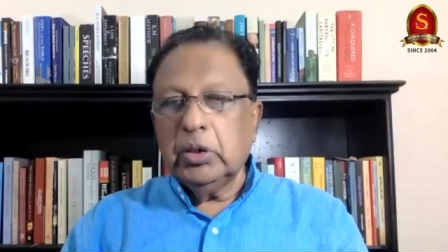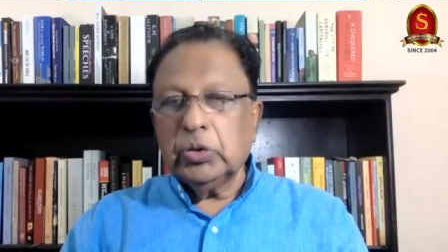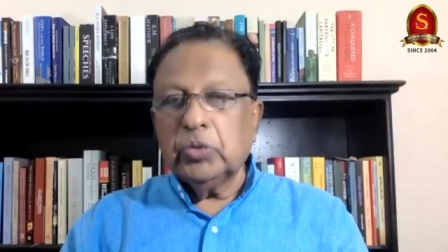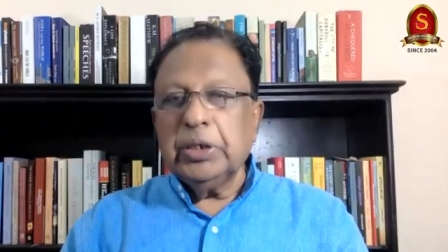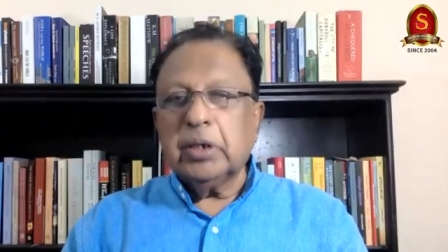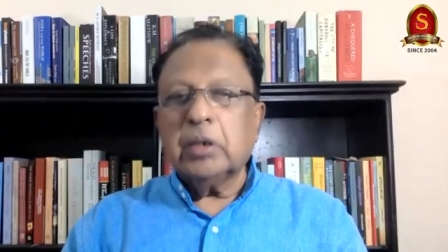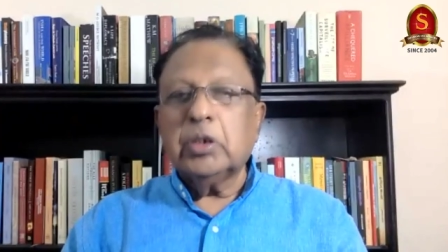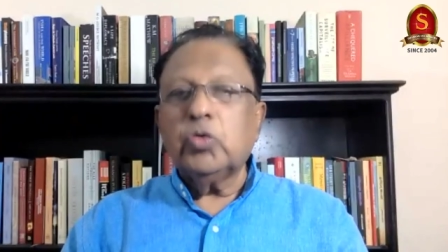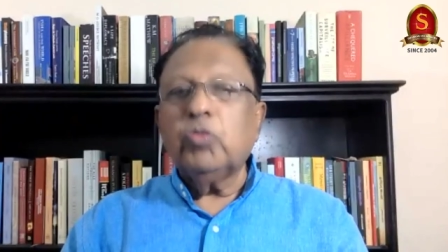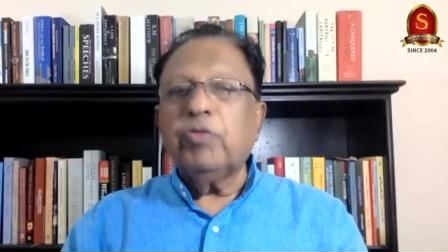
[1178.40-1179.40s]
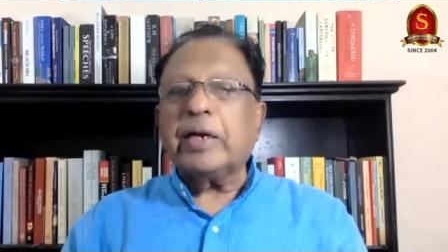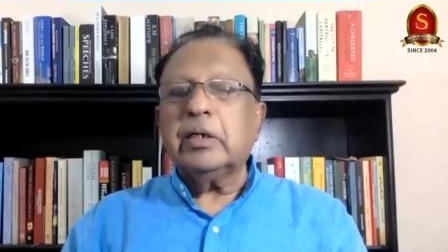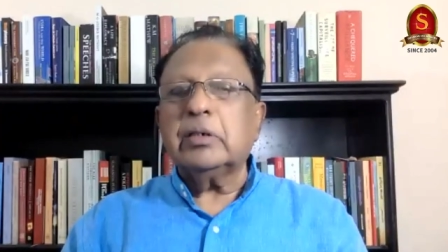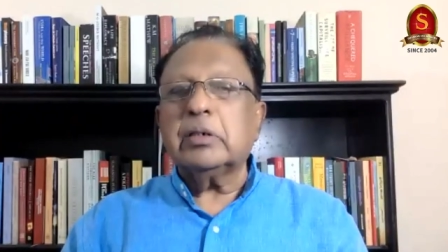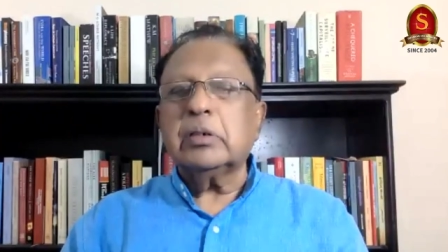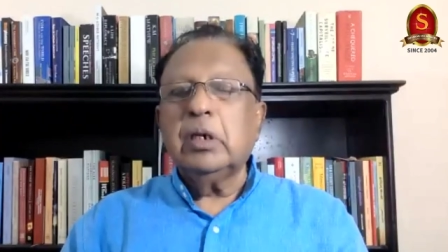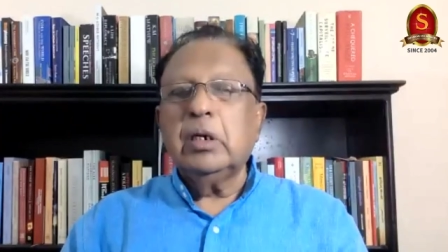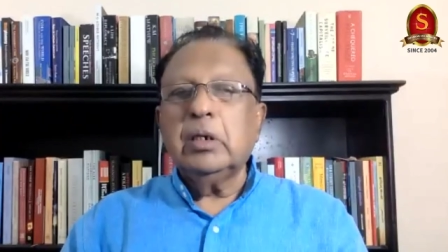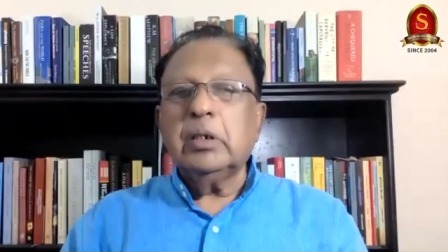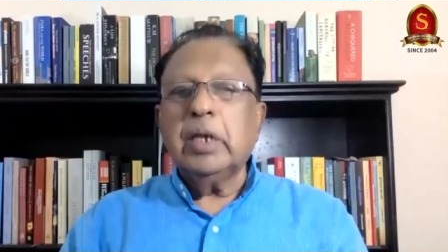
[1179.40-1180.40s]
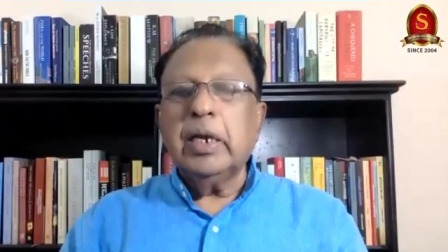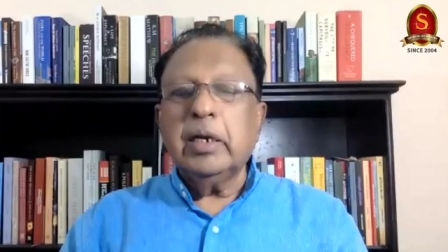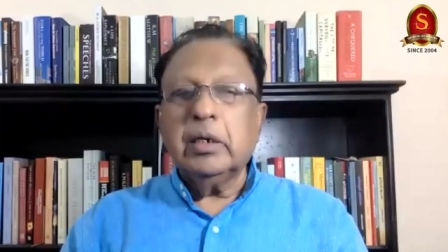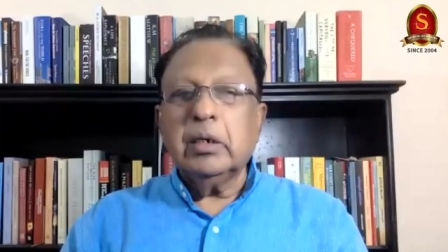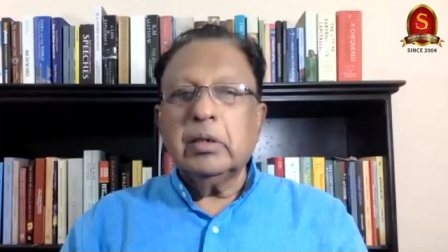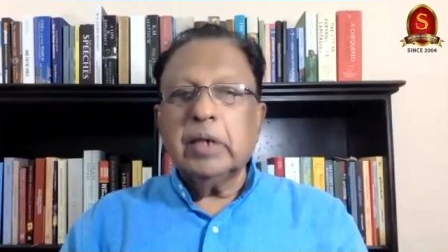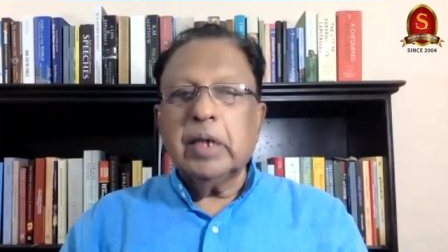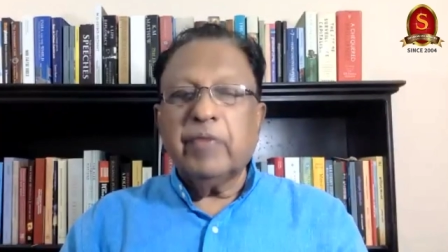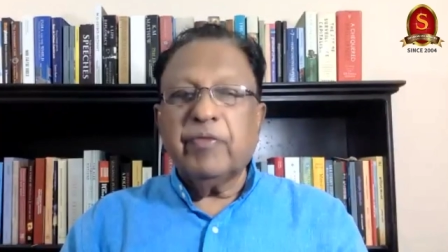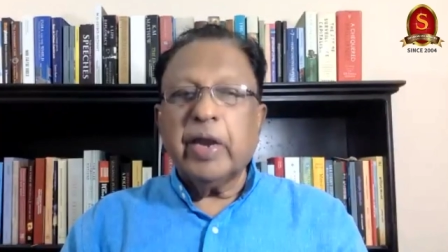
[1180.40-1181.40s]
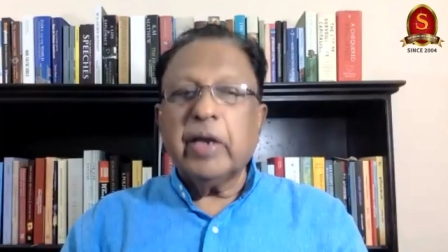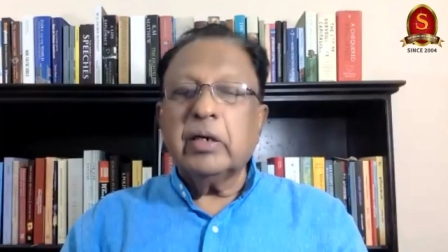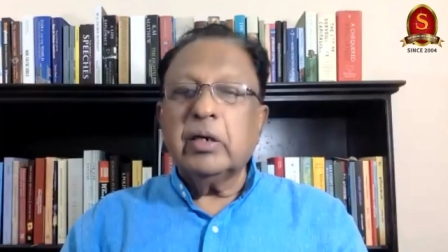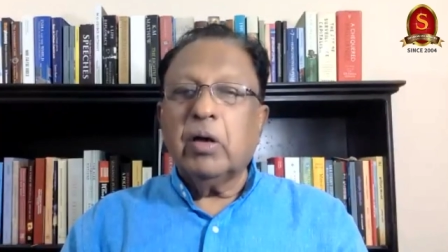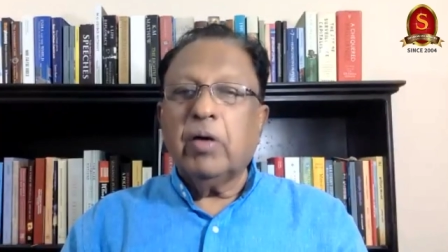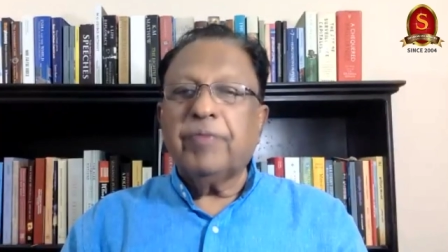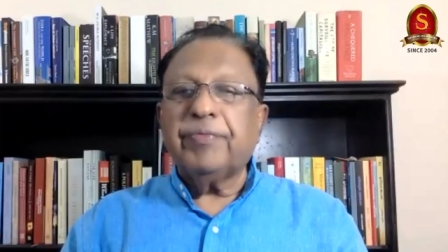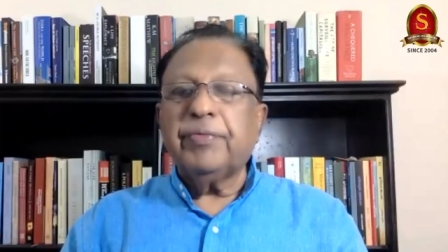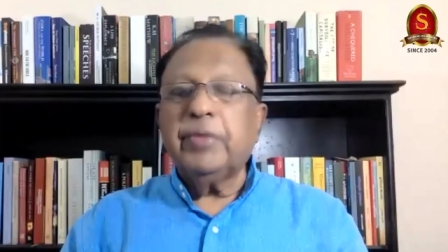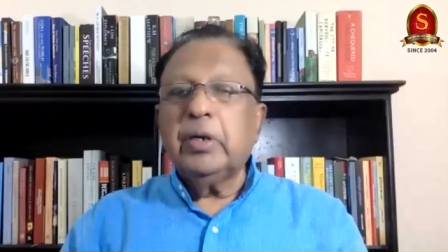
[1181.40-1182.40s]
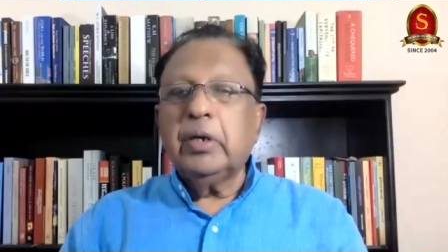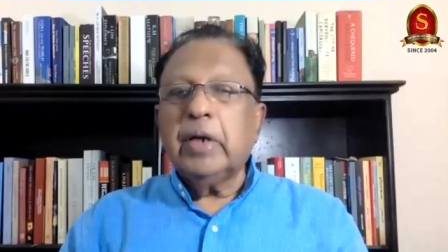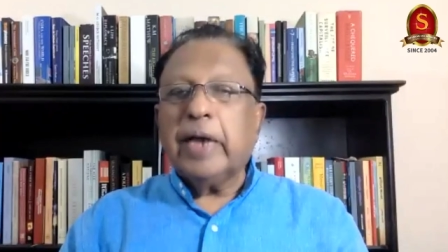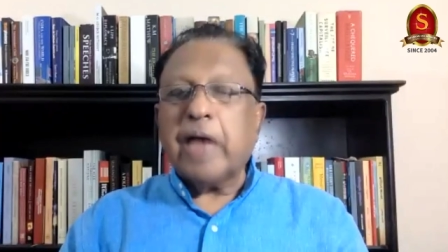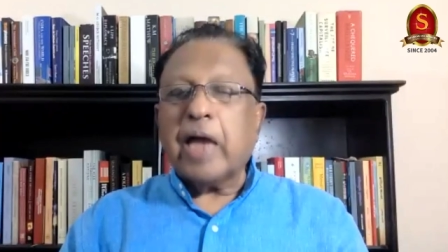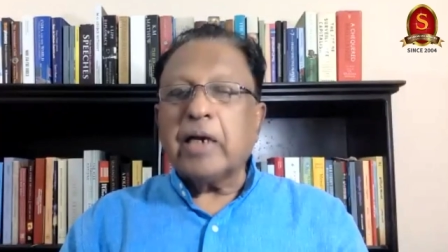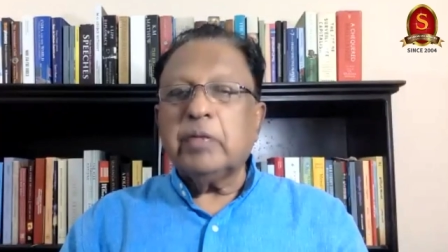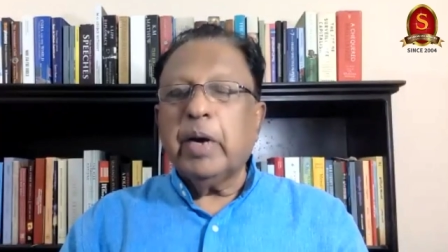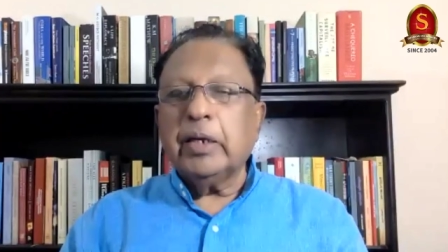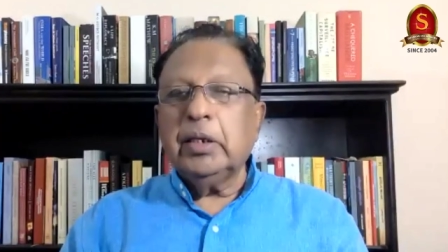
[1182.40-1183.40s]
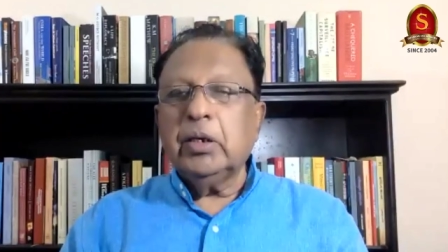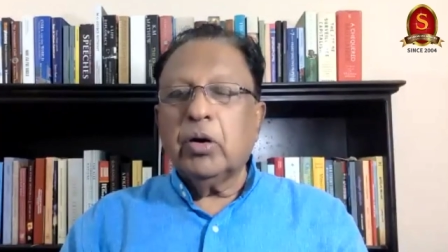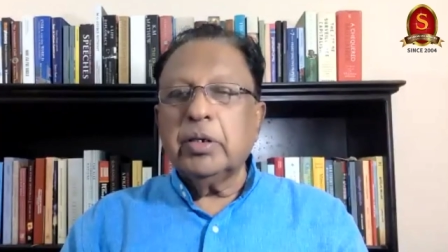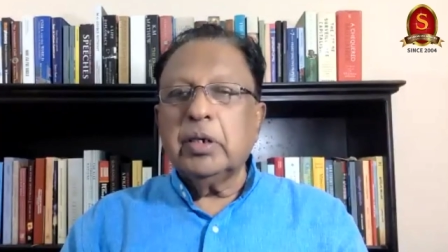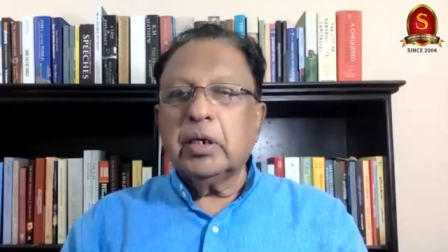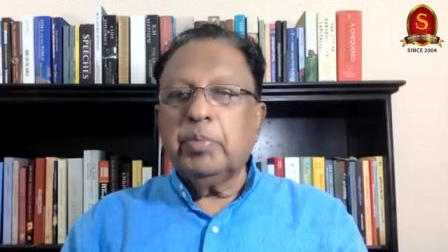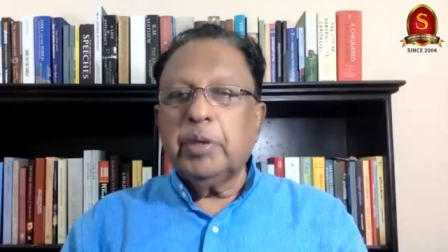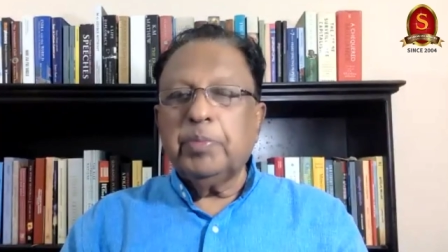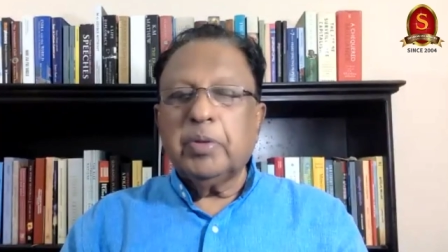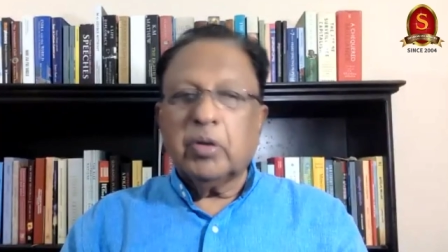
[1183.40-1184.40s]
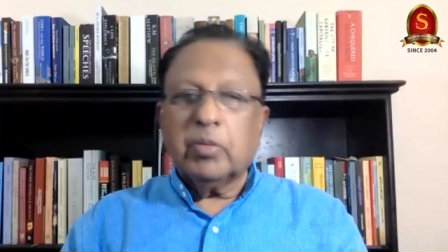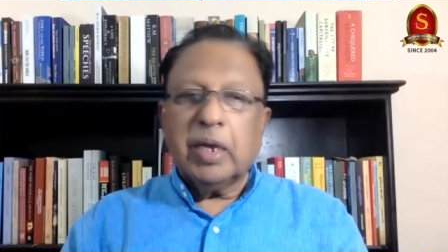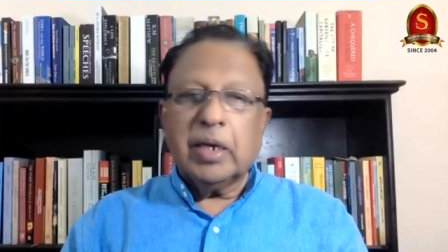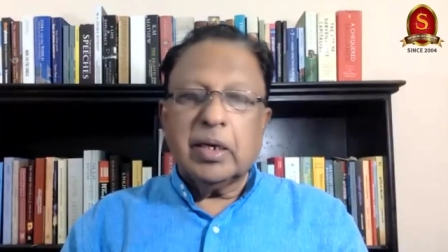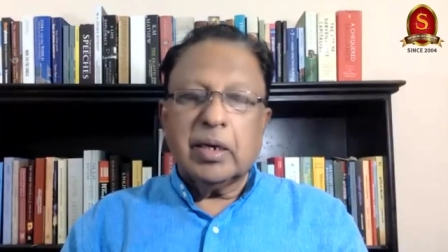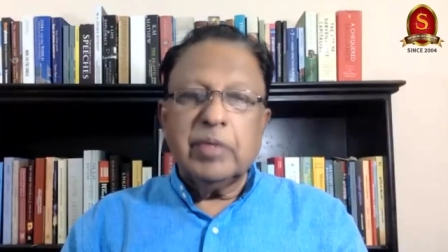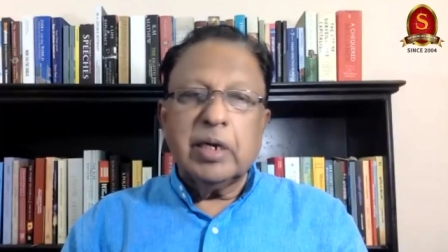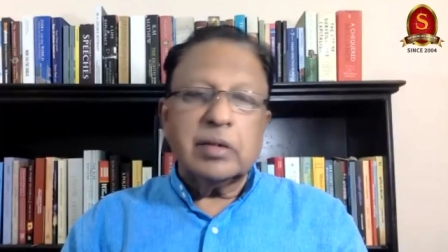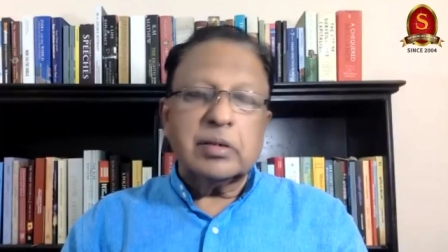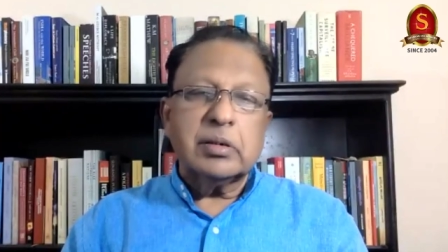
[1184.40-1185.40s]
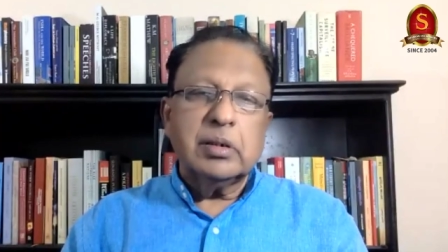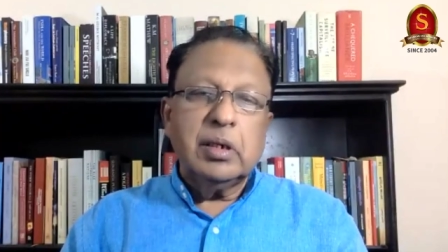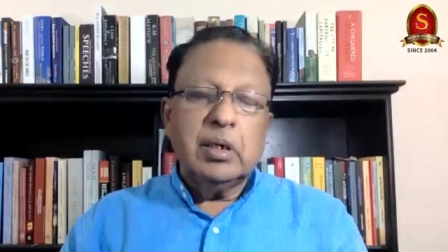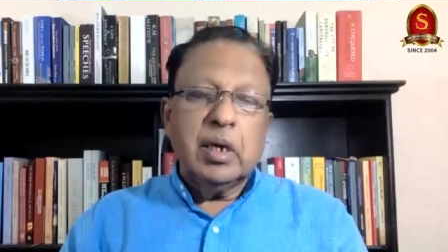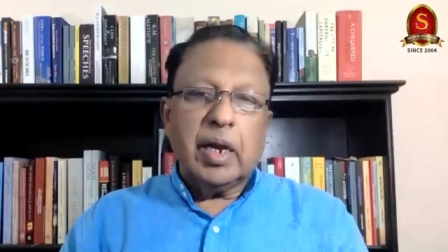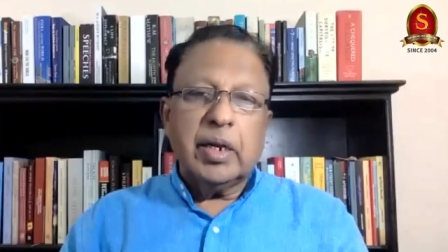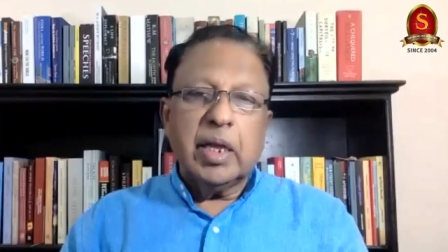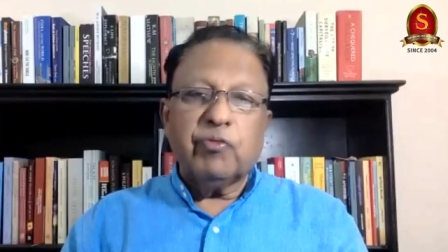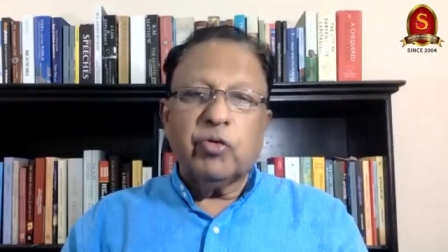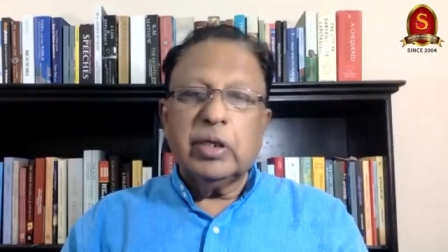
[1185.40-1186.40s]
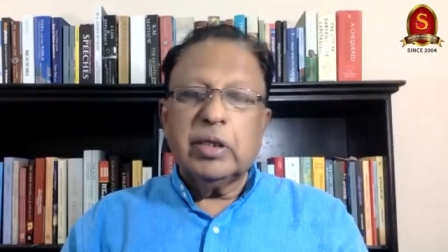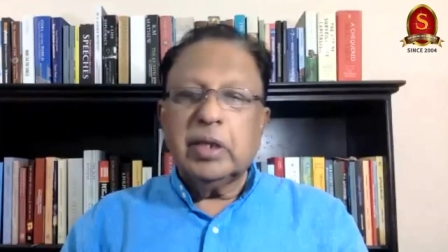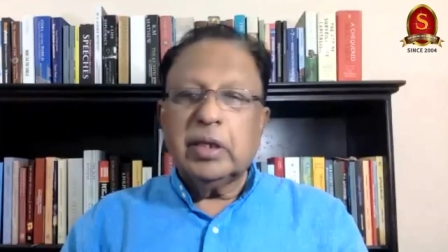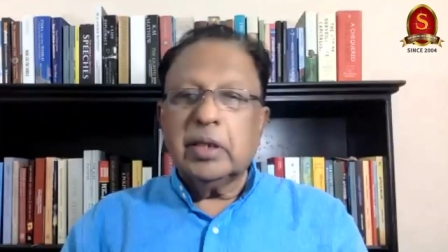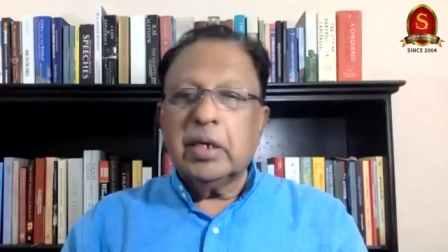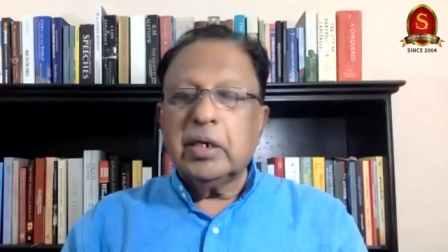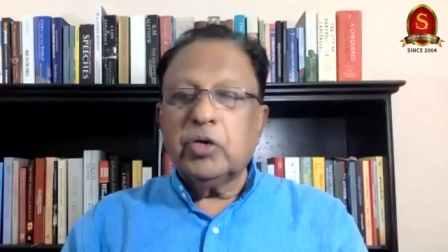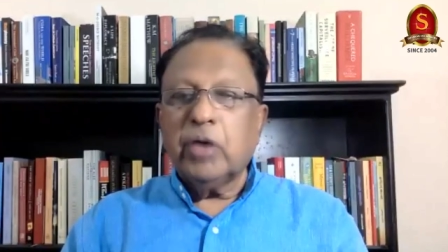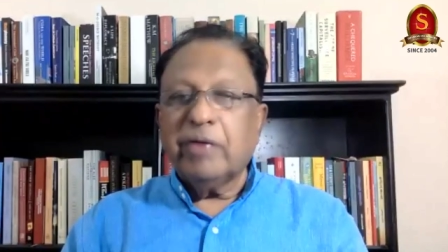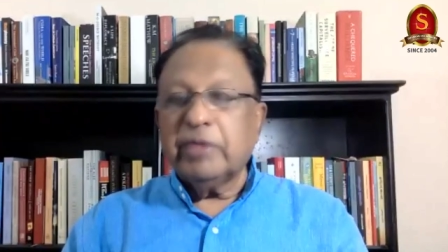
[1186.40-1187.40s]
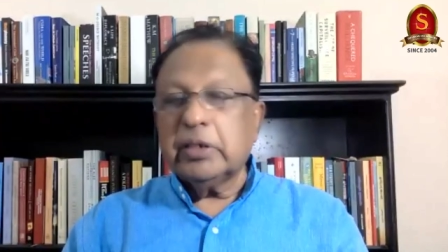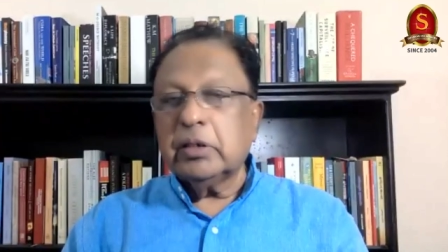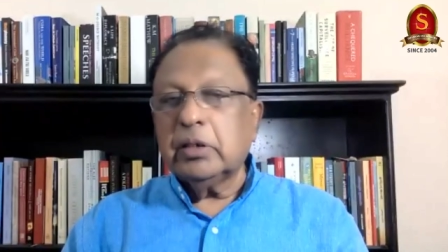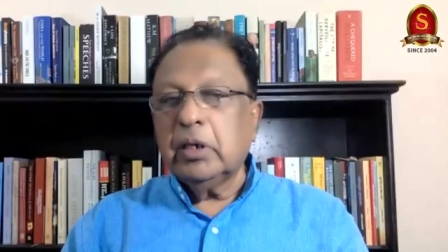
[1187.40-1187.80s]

So these are the two factors. They, they are afraid of attack by the ordinary people or by criminals, and therefore they think they need to have it.